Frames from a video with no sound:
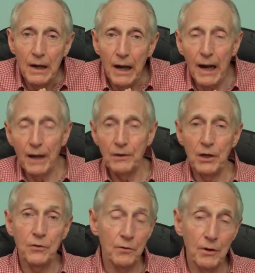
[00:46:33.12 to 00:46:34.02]
and
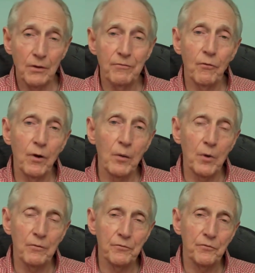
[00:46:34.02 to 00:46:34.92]
either in the form
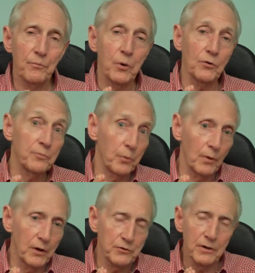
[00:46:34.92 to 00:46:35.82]
of
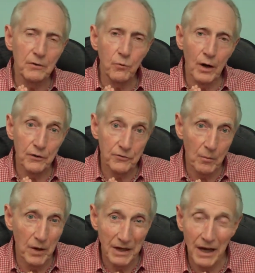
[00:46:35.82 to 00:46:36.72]
perspiration, why
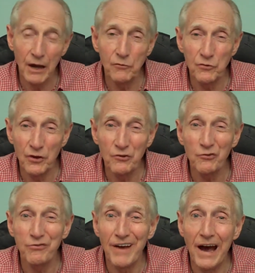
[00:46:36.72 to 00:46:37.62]
somebody has such
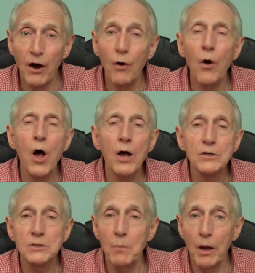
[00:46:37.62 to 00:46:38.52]

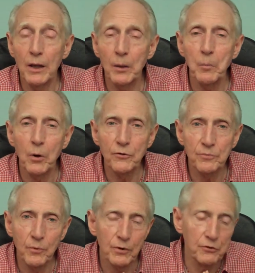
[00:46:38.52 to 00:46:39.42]
foul-smelling
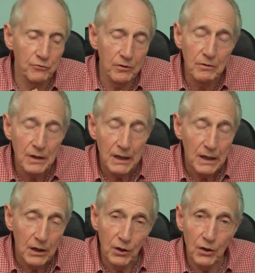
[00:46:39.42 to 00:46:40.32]
perspiration,
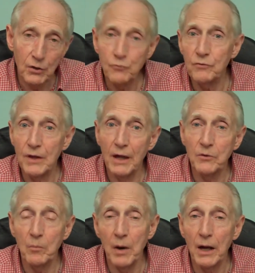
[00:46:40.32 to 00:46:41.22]
is
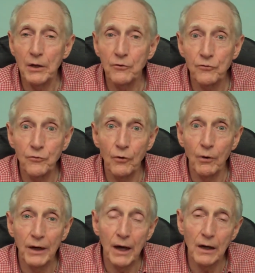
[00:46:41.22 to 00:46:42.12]
that the body is
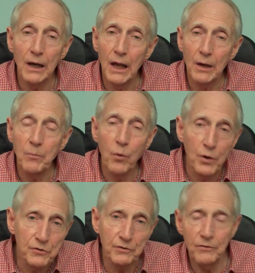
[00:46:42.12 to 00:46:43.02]
throwing out a lot of
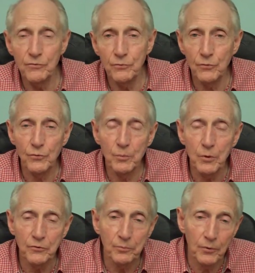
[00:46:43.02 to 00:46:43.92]
poison through the
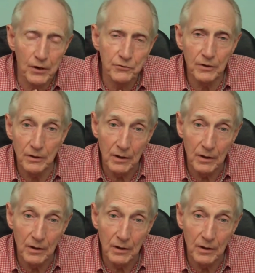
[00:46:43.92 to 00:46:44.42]
perspiration.